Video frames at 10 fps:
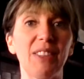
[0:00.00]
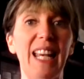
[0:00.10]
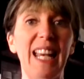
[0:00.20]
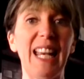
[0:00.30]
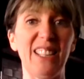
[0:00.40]
to
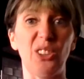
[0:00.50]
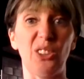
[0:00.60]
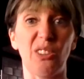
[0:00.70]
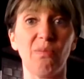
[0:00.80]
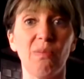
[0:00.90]
answer.
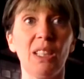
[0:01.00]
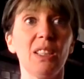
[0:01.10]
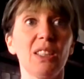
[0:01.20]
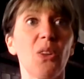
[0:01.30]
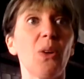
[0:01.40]

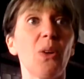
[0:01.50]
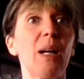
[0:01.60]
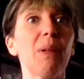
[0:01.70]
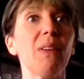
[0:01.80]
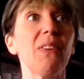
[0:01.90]
So a
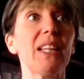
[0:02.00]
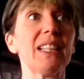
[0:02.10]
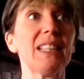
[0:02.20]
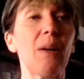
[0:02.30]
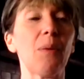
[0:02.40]
couple of
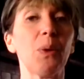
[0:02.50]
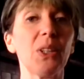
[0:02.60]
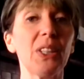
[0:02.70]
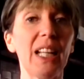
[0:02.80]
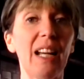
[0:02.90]
things that we're
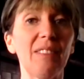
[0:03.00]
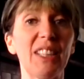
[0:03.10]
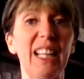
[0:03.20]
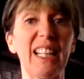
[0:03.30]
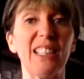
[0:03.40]
going to have to
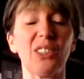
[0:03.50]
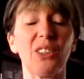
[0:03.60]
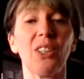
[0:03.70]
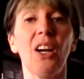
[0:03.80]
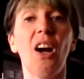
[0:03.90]

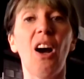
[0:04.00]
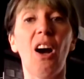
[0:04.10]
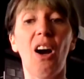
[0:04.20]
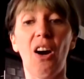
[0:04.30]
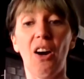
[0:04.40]
answer
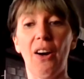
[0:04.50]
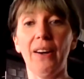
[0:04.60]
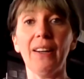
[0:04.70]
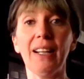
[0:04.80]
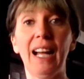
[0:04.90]

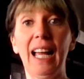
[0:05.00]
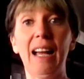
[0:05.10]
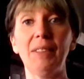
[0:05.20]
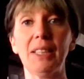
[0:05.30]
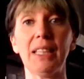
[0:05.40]
are, I
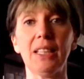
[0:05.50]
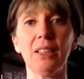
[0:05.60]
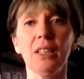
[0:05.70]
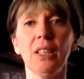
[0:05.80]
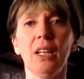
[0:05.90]
have it
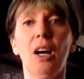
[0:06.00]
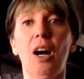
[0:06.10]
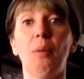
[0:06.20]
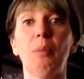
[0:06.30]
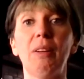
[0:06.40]
here
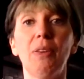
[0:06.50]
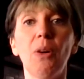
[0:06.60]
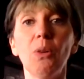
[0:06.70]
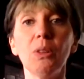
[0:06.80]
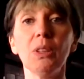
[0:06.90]
on my
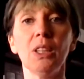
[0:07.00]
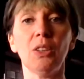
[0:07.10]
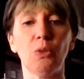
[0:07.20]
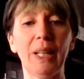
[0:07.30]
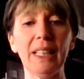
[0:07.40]
phone,
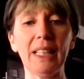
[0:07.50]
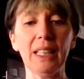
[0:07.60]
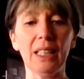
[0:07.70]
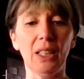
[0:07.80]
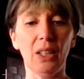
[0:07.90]

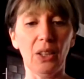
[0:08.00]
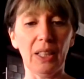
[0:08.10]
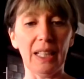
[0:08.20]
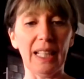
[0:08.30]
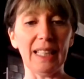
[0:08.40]
ready?
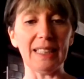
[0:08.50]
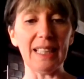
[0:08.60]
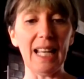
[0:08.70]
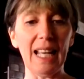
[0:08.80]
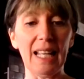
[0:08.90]
It
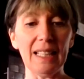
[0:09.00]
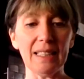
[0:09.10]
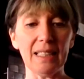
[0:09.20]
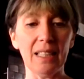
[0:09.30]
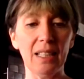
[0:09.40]
says,